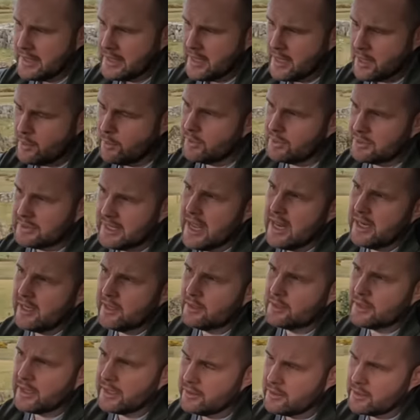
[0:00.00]
it will tell
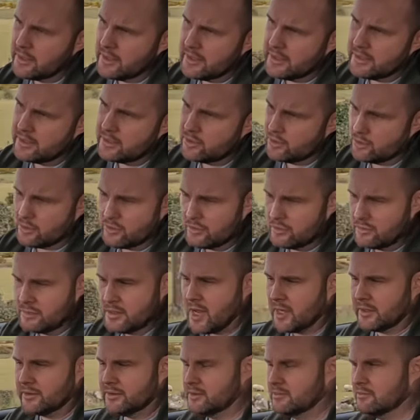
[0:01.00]
you that uh, you're
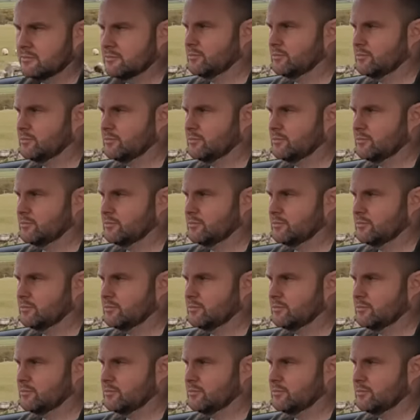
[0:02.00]
not